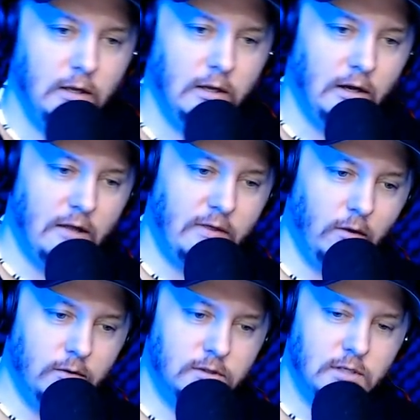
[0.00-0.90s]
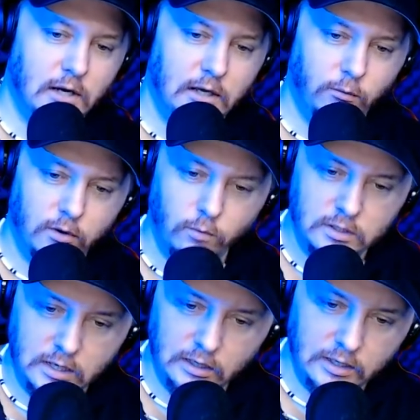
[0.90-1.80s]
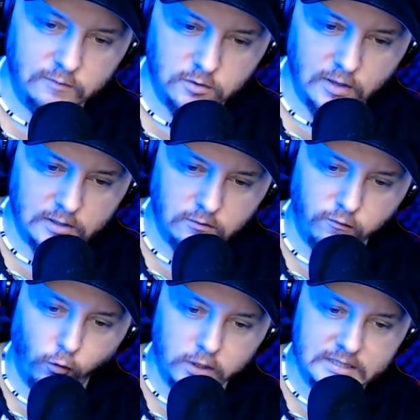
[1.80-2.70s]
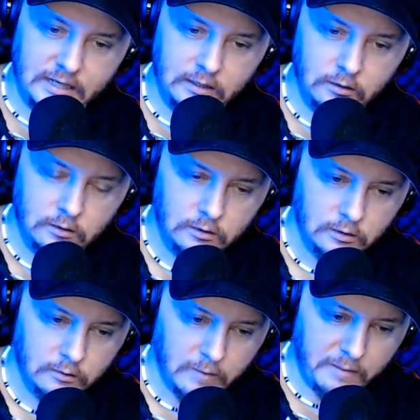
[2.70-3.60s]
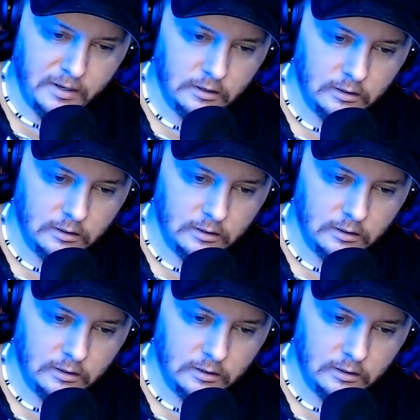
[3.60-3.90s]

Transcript: I think it was, when did he leave? 2014, maybe?